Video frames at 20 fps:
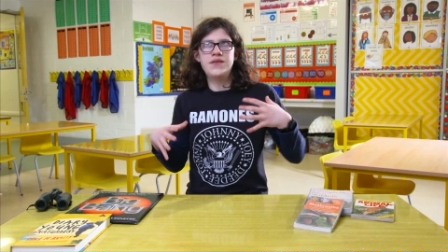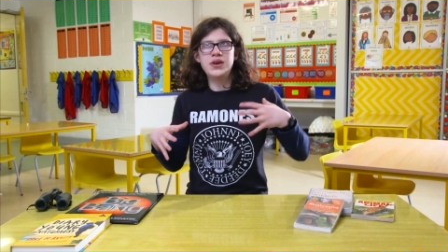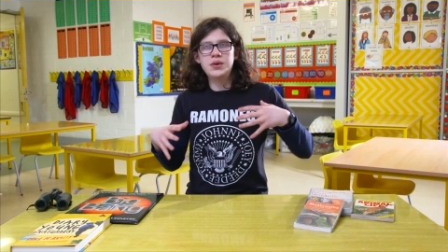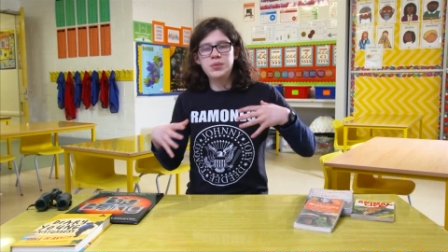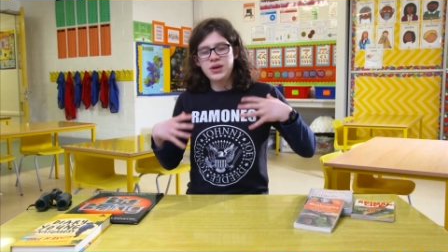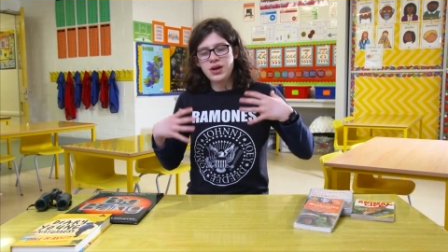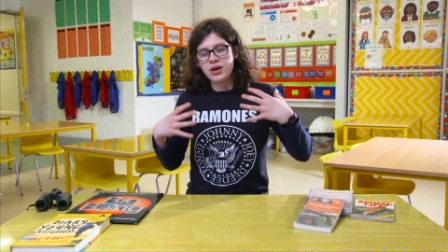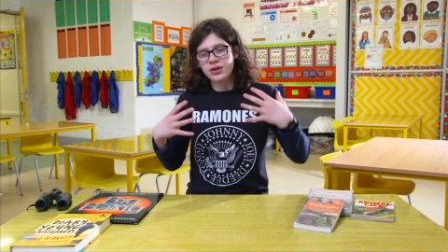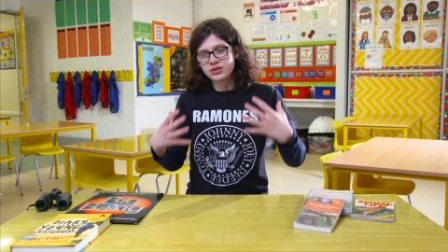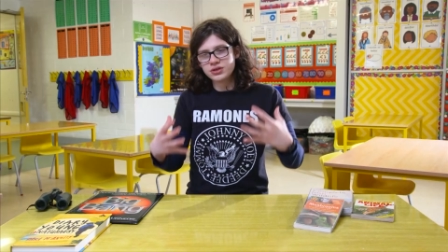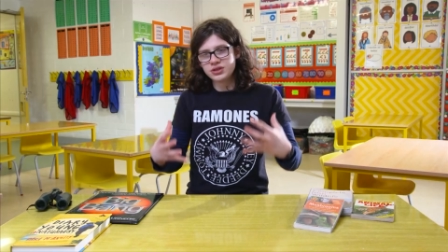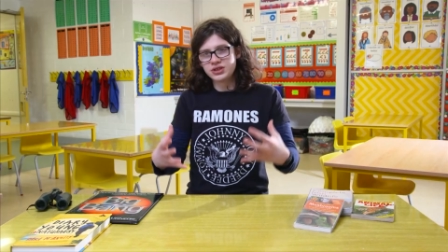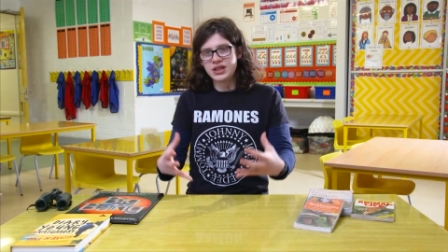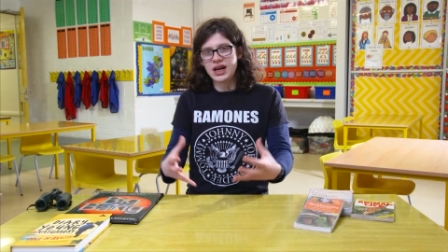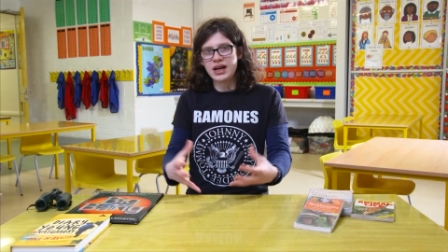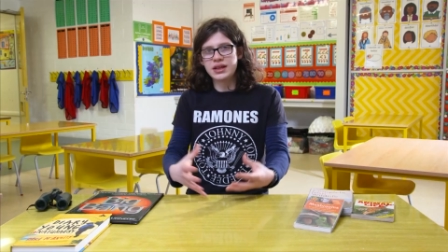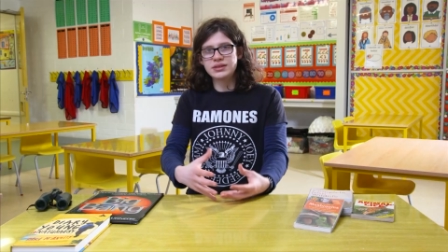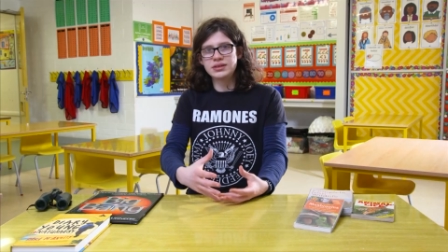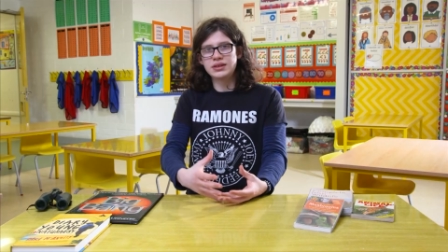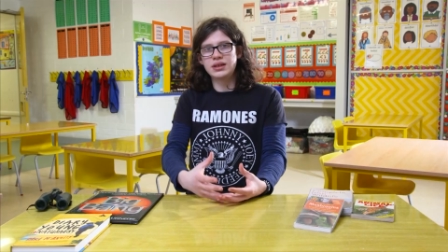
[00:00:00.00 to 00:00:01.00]
I think we
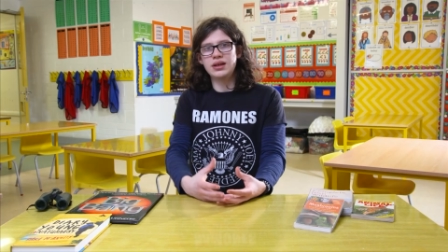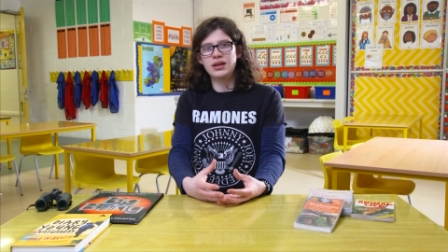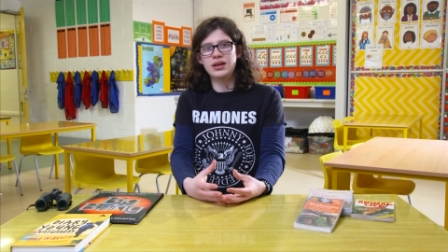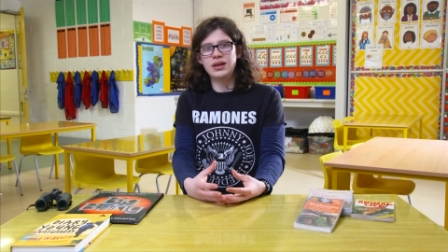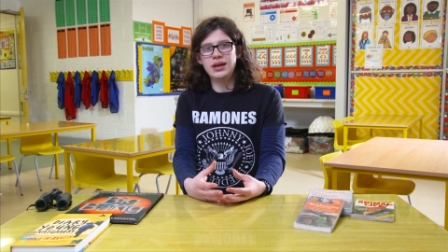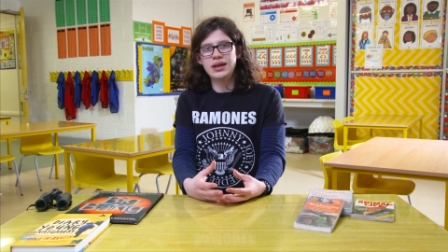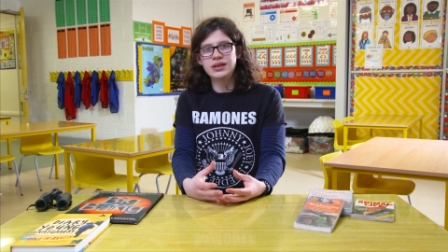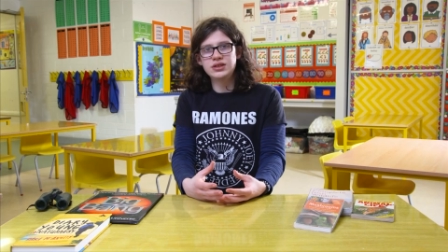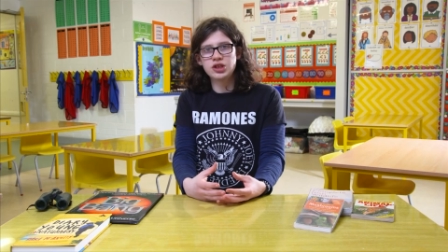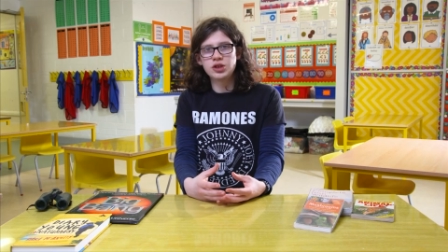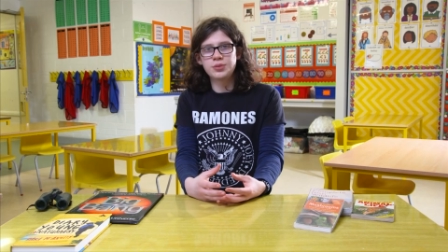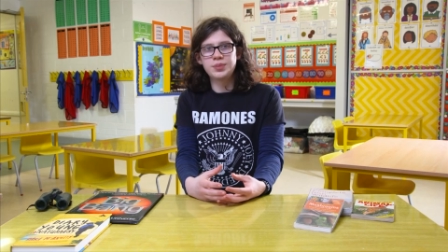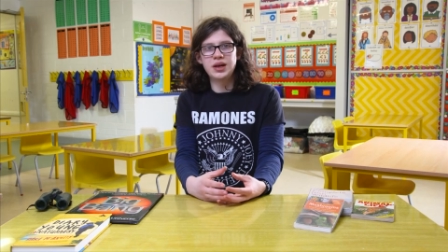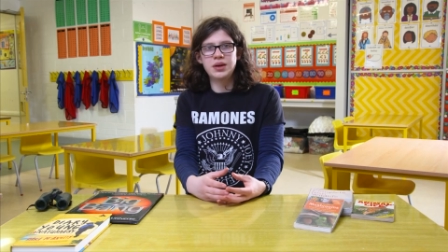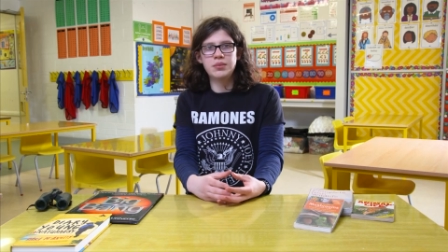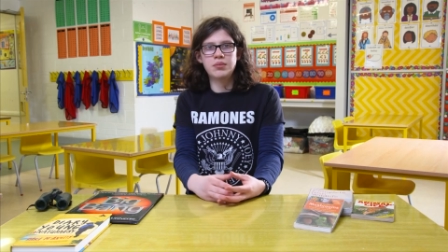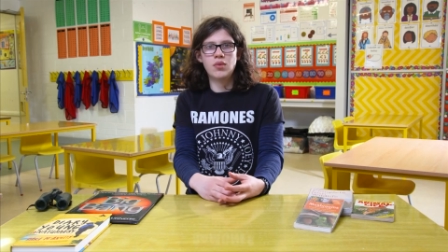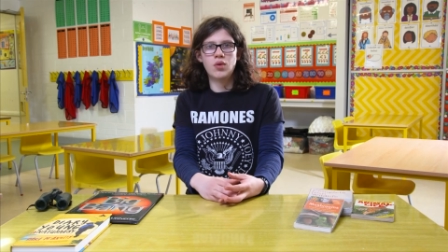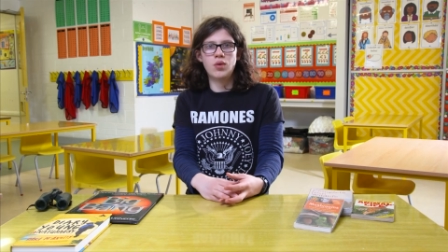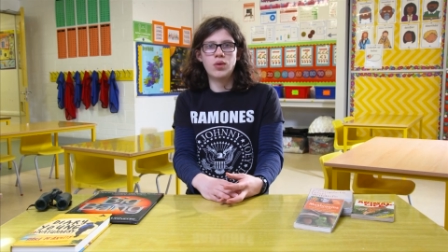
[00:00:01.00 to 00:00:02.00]
understand it a little
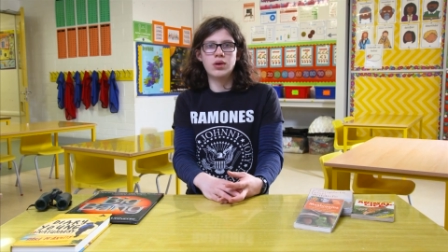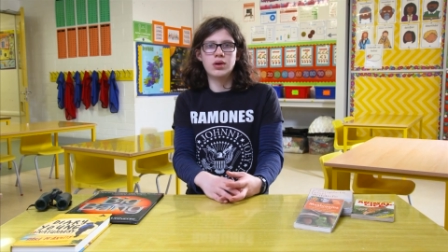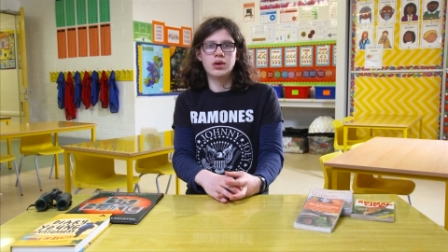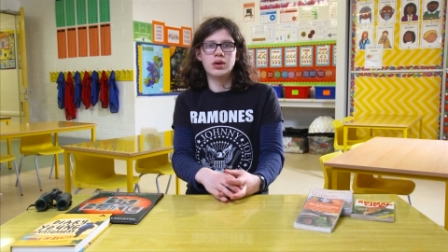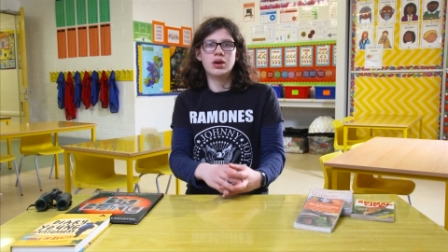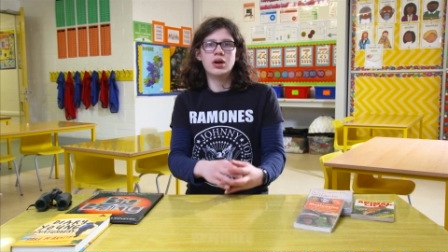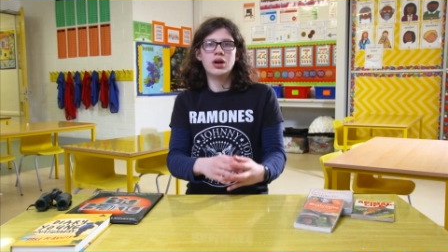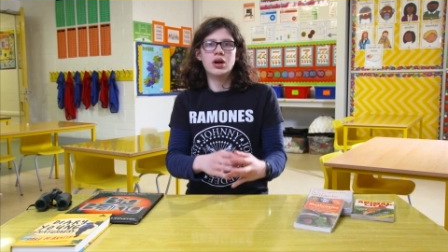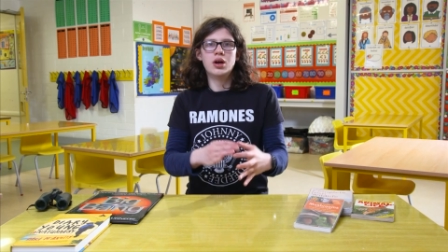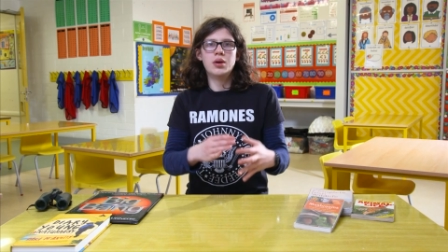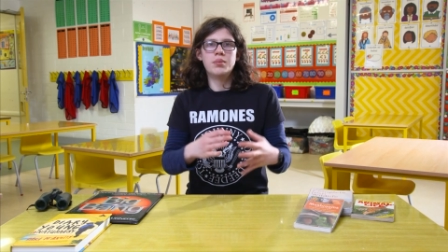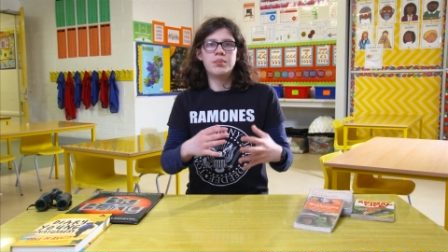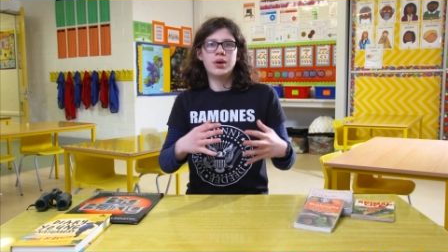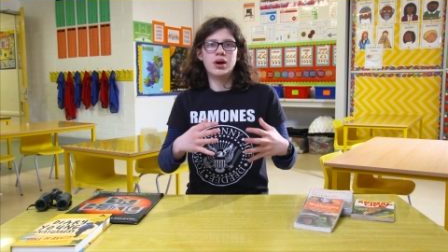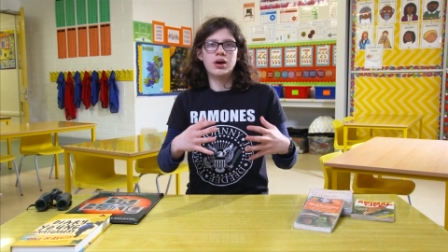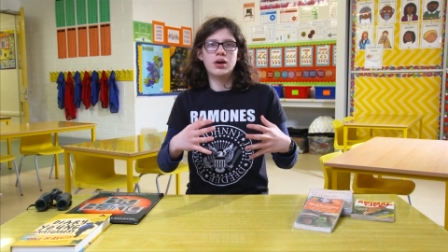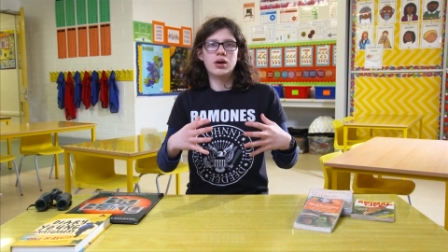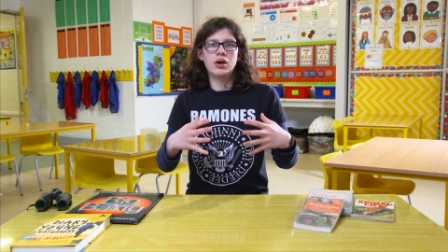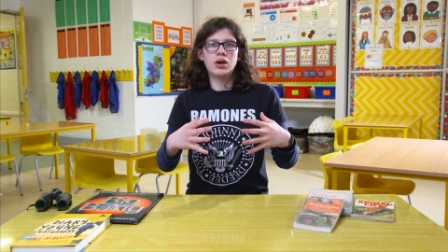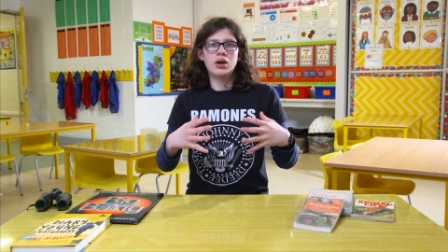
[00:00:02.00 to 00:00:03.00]
bit more,
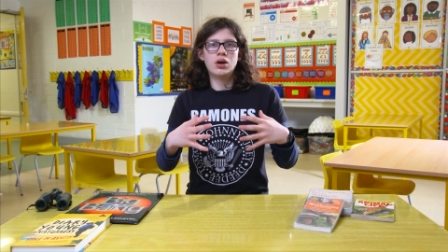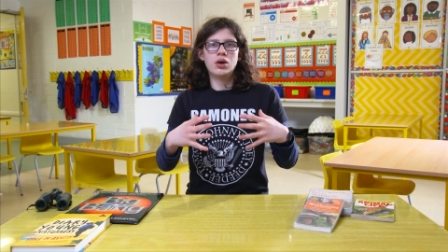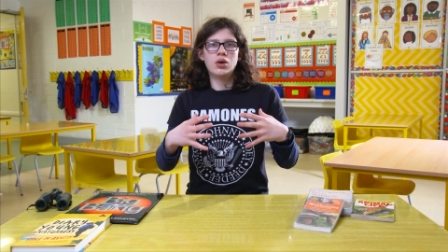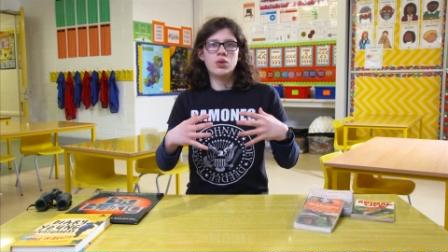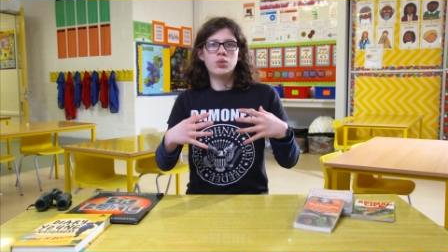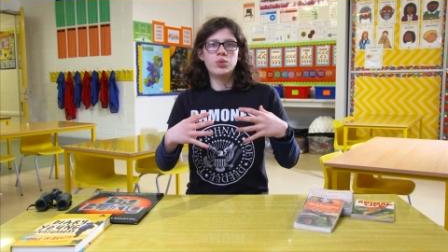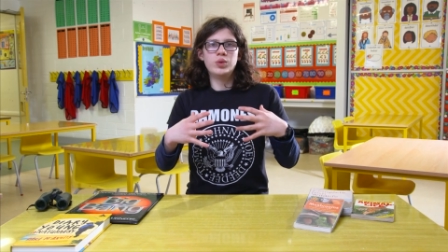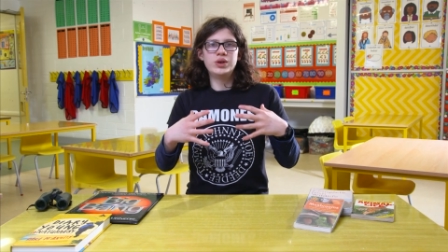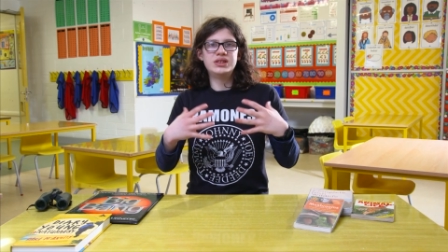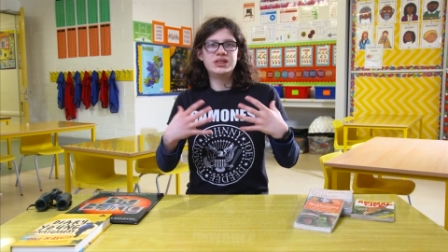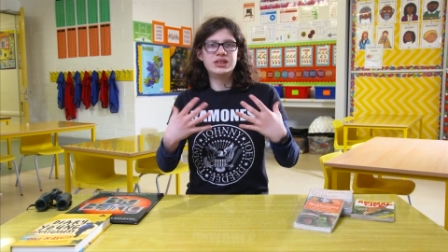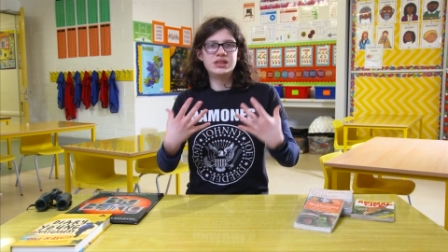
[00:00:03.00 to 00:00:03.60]
but we